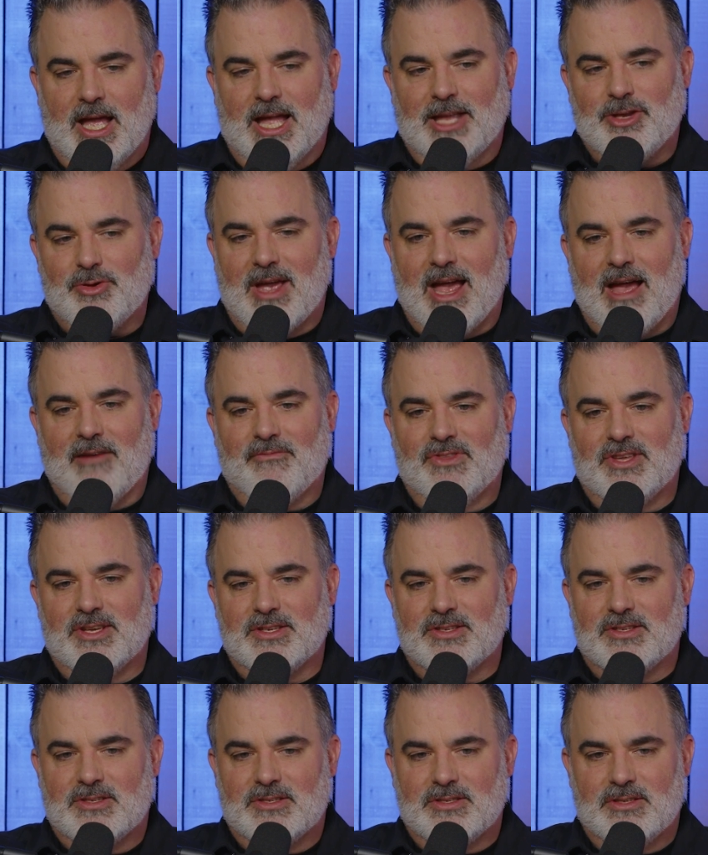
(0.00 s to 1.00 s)
And you have
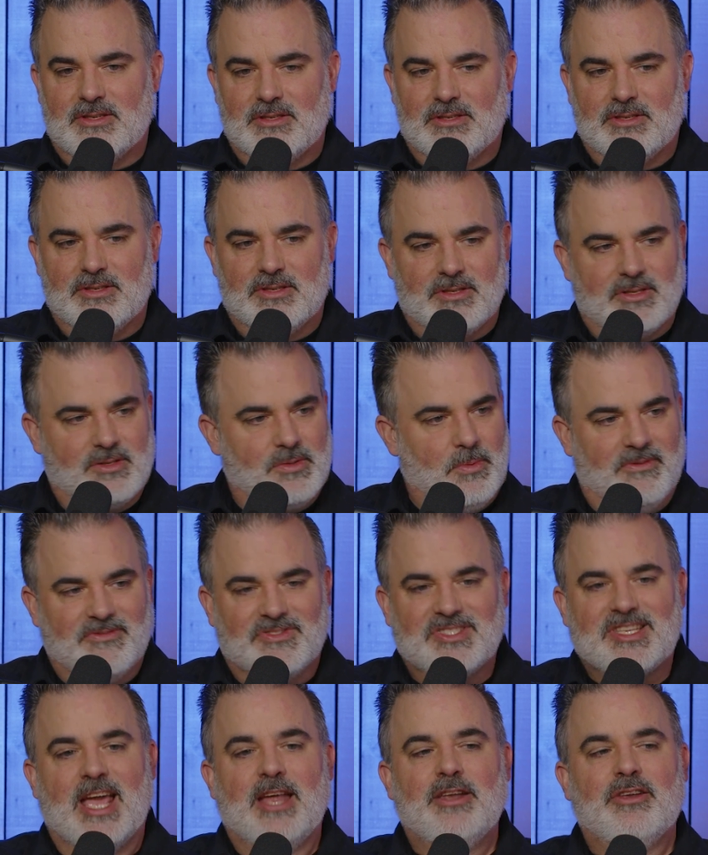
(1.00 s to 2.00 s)
this sort
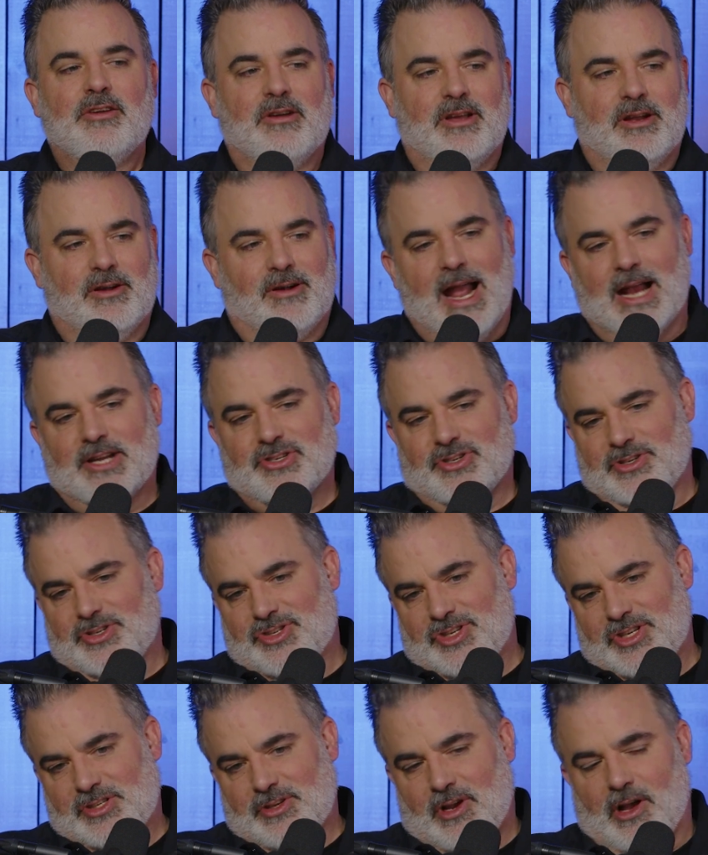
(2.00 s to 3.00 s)
of tender interaction.
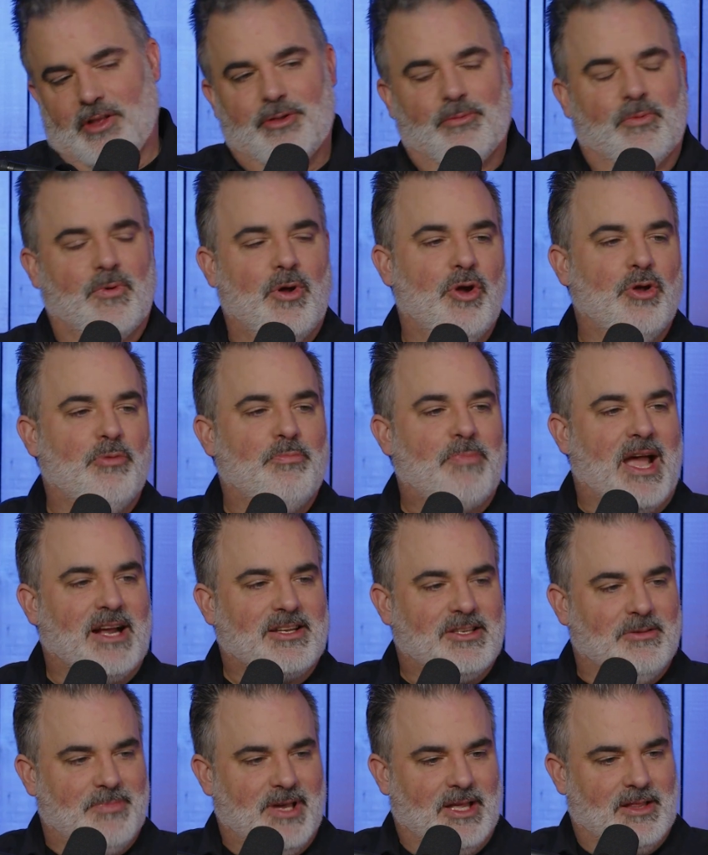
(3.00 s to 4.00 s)
She's on the road
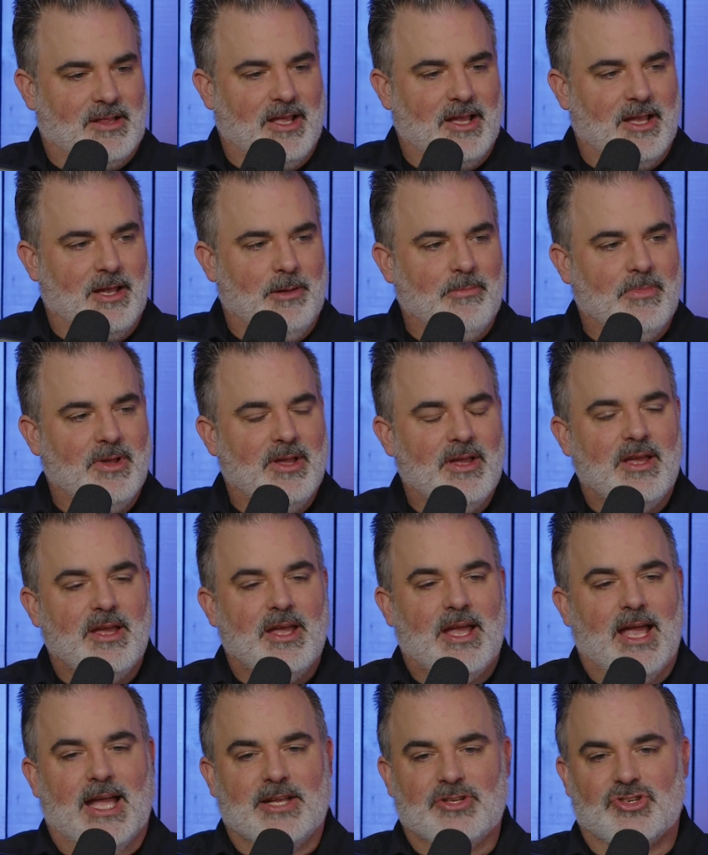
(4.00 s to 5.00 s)
back to Bethlehem,
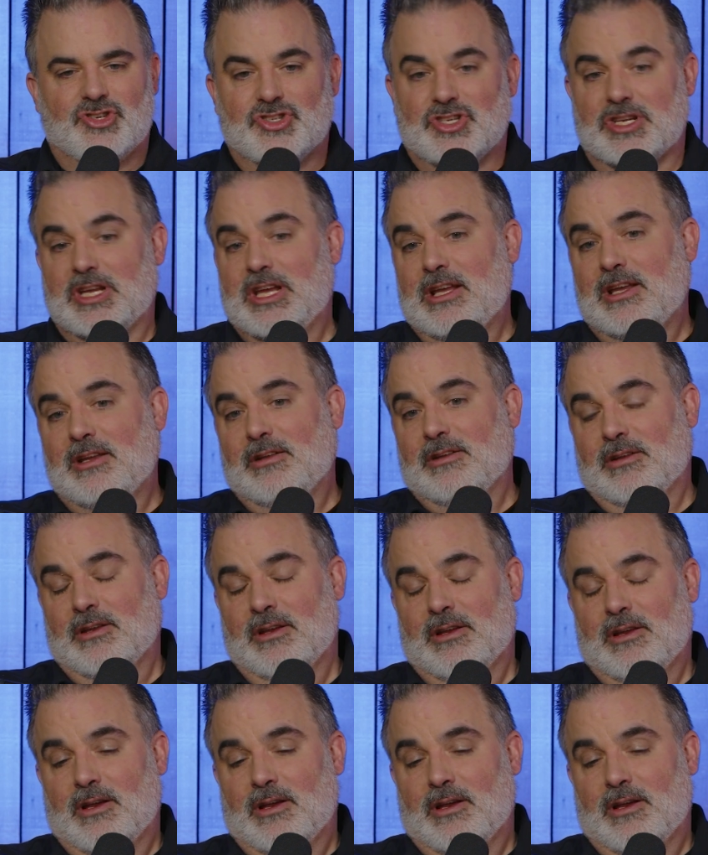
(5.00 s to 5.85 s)
and she